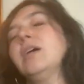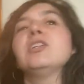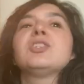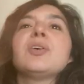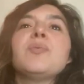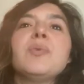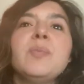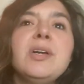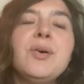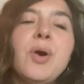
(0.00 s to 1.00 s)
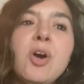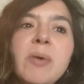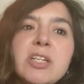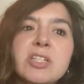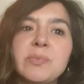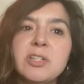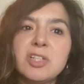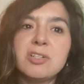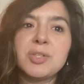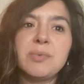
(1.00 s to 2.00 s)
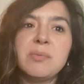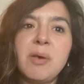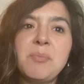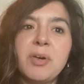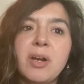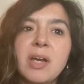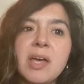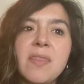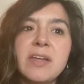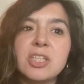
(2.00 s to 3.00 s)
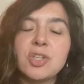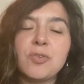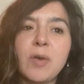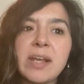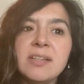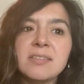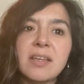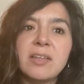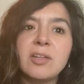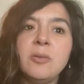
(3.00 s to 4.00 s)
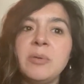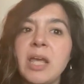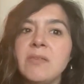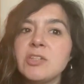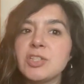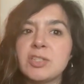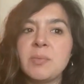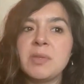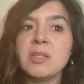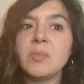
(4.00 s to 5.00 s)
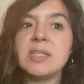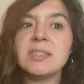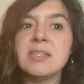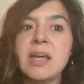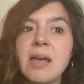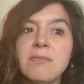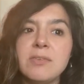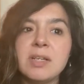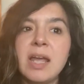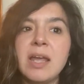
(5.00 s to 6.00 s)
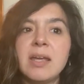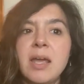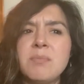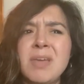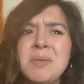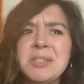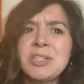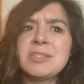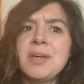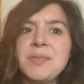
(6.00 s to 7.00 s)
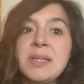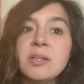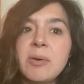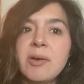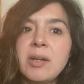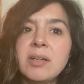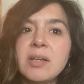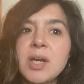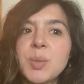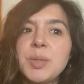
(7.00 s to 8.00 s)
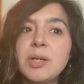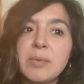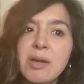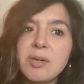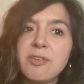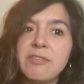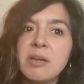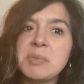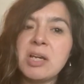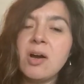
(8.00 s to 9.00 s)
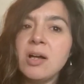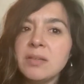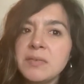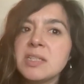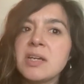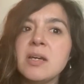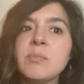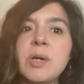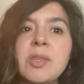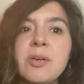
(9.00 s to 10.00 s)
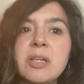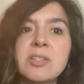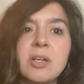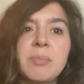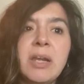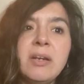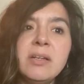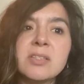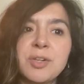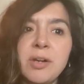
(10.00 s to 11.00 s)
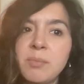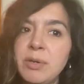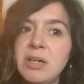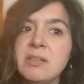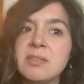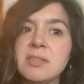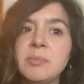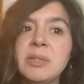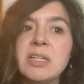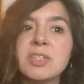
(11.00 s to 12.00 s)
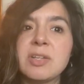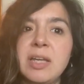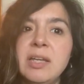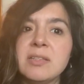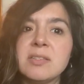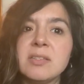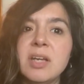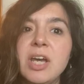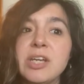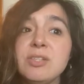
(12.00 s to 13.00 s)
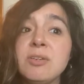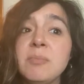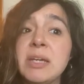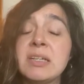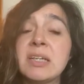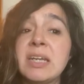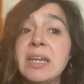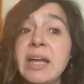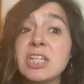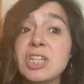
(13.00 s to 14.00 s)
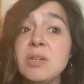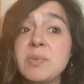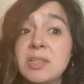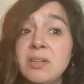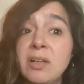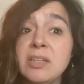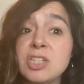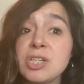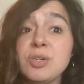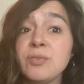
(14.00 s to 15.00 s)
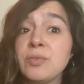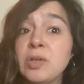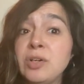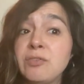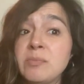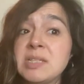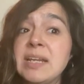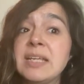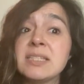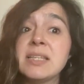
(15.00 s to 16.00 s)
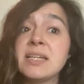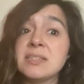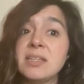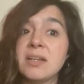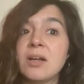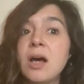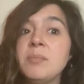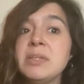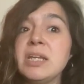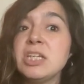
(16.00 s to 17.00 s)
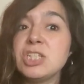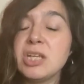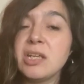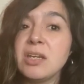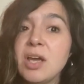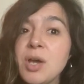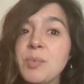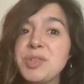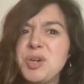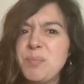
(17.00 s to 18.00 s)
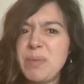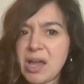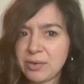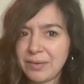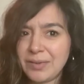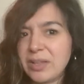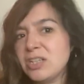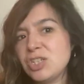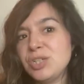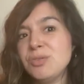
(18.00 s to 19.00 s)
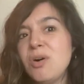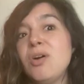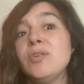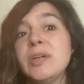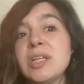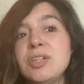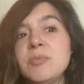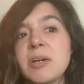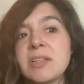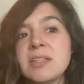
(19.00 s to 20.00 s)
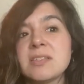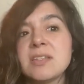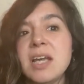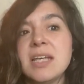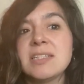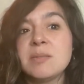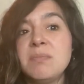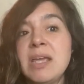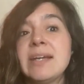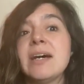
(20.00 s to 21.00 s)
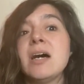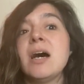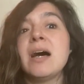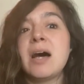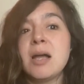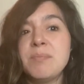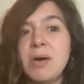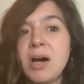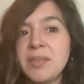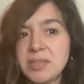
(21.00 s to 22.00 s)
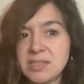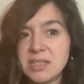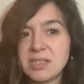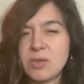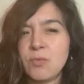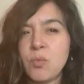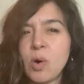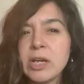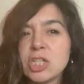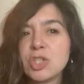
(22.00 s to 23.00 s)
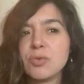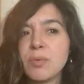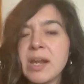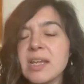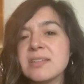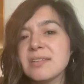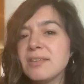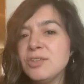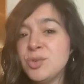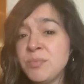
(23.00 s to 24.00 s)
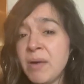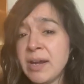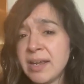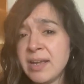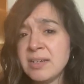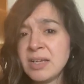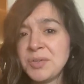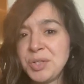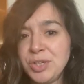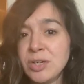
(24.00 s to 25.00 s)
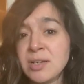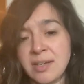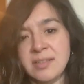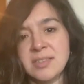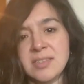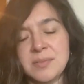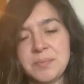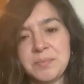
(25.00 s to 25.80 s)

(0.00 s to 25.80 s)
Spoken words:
So when we go home, I just want y'all to remember that traits and learned behaviors are something that we see every day, and maybe just not think about it. We are around our family all of the time, whether it is our parents, grandparents, siblings, or kids. You can make a connection with the knowledge that you've learned from today's lesson in combination with your background knowledge that you already knew about this to make a hypothesis of what trait you might hand down to your kids.